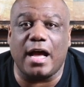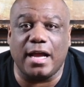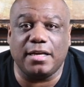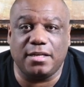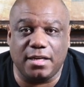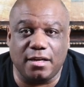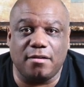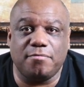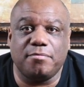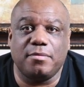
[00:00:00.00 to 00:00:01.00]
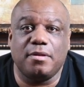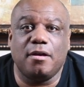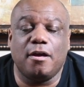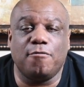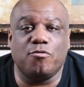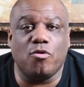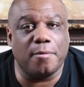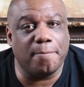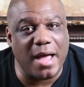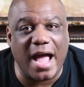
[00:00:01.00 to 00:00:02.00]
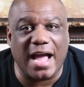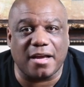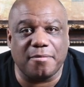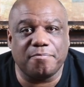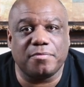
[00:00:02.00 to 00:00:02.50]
idea of going back